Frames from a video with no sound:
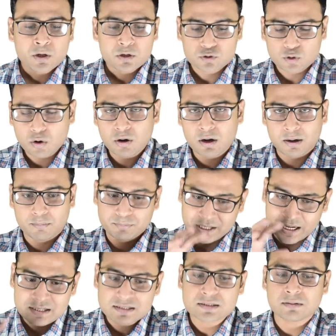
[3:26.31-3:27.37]
So
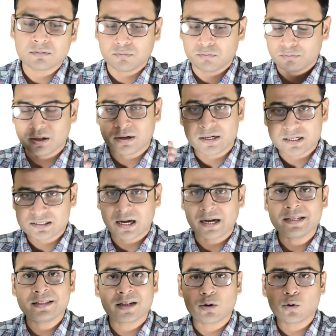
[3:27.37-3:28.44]
yes, the
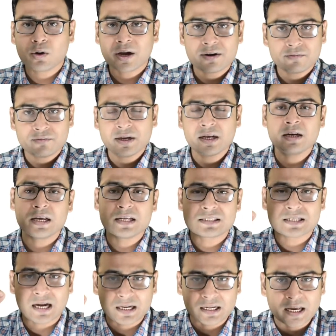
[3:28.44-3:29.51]
design, the look and feel is
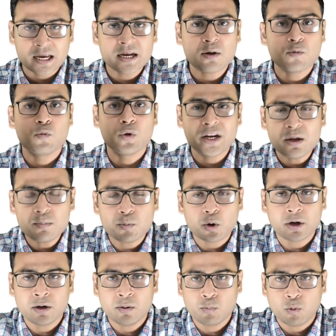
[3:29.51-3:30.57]
again a very
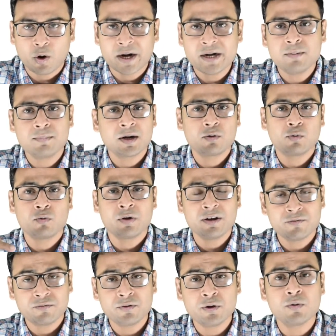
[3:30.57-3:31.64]
important point, but
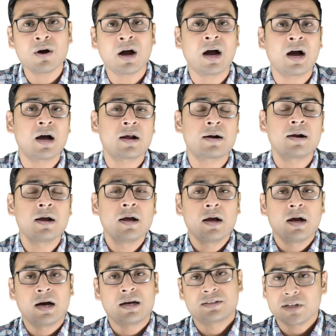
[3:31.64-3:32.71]
if you are
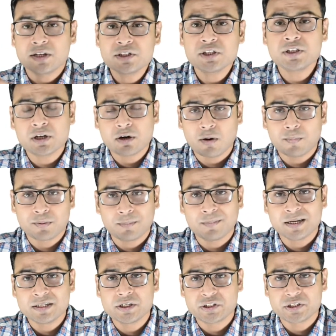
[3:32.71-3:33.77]
a search engine
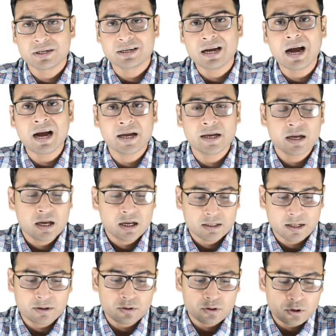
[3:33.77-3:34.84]
optimization guy,
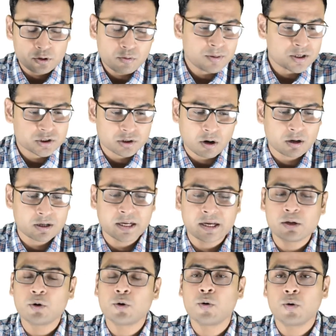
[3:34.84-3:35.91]
then you must not
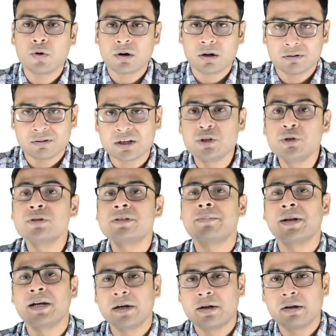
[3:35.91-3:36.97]
ignore the
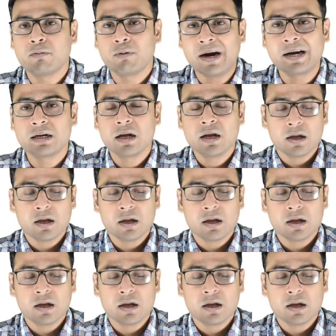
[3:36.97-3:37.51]
usability, right?